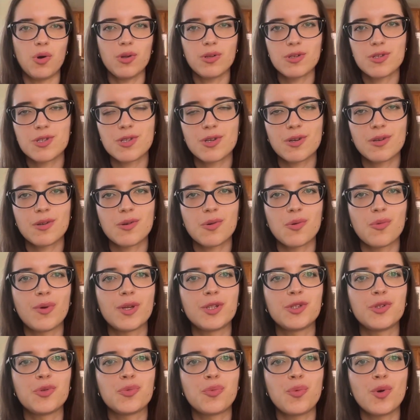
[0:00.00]
Also,
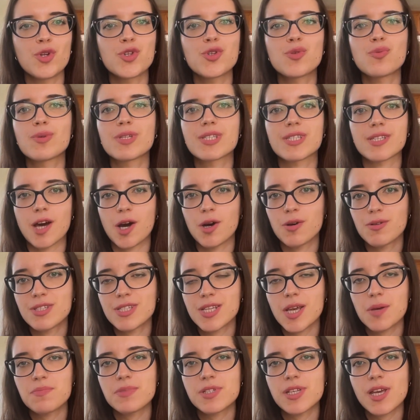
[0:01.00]
when you watch
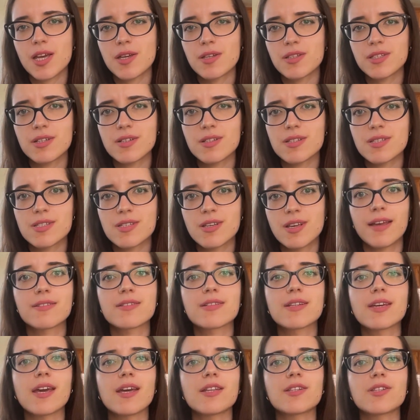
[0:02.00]
without subtitles
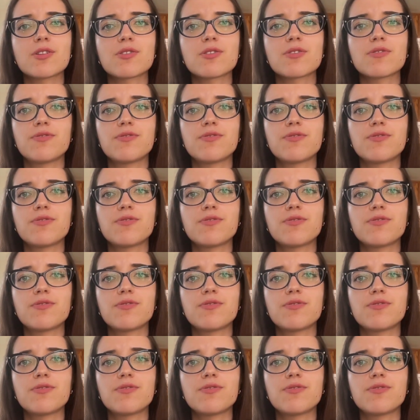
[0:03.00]
and cannot